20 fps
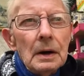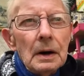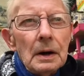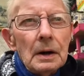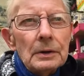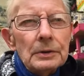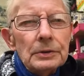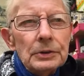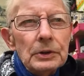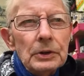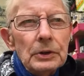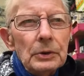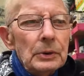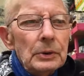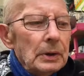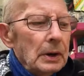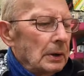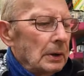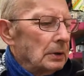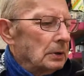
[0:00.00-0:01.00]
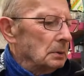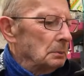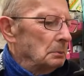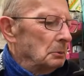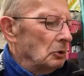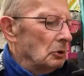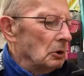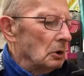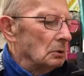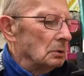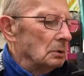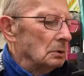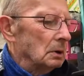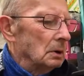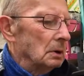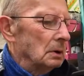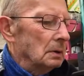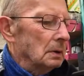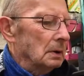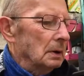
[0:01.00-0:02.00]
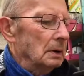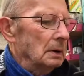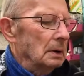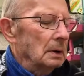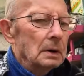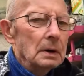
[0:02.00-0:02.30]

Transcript: I'll see you again tomorrow. Okay?